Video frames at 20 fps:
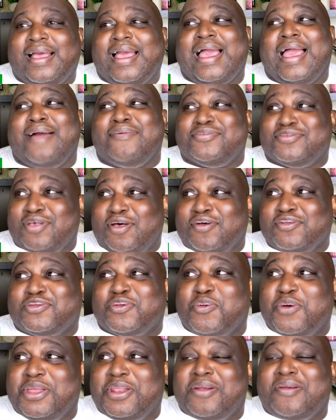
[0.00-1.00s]
I was on
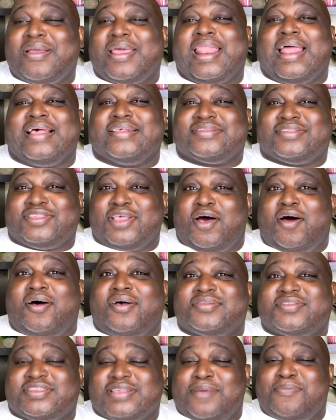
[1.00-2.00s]
Twitter and I
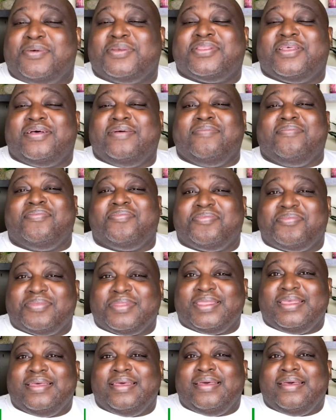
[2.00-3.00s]
saw some of the.
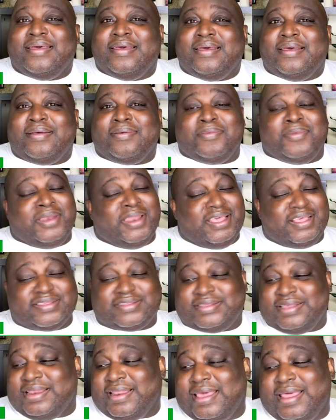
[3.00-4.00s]

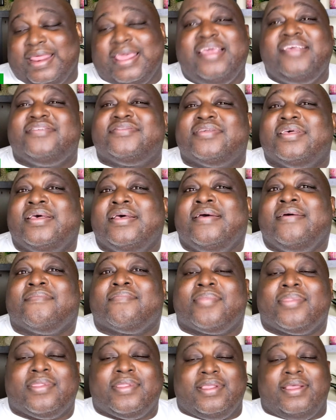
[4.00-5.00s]
Listen, honey,
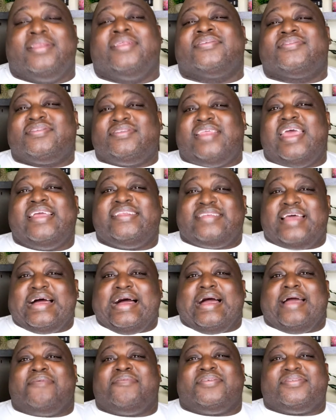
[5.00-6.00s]
this is
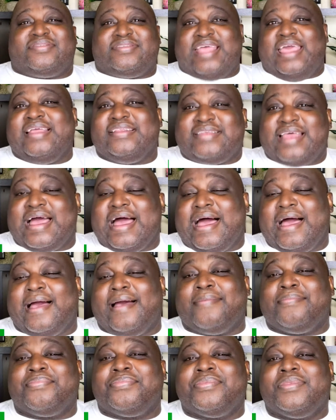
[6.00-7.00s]
daytime.
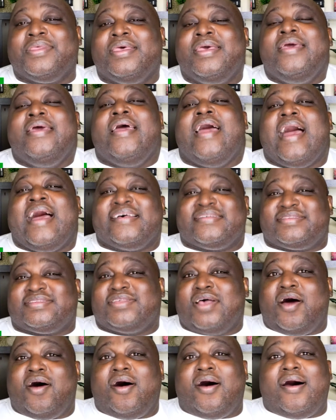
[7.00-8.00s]
I
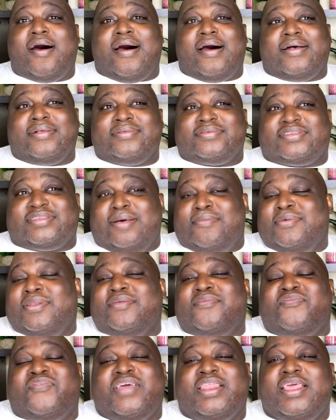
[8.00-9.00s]
saw some of
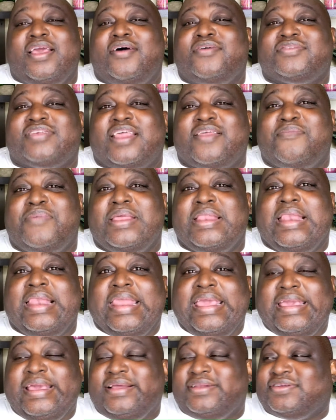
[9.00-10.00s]
the videos that have been
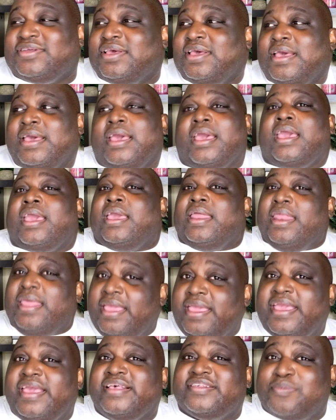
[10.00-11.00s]
leaked, and
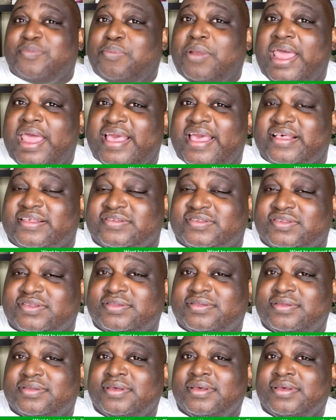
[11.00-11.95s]
he is blessed.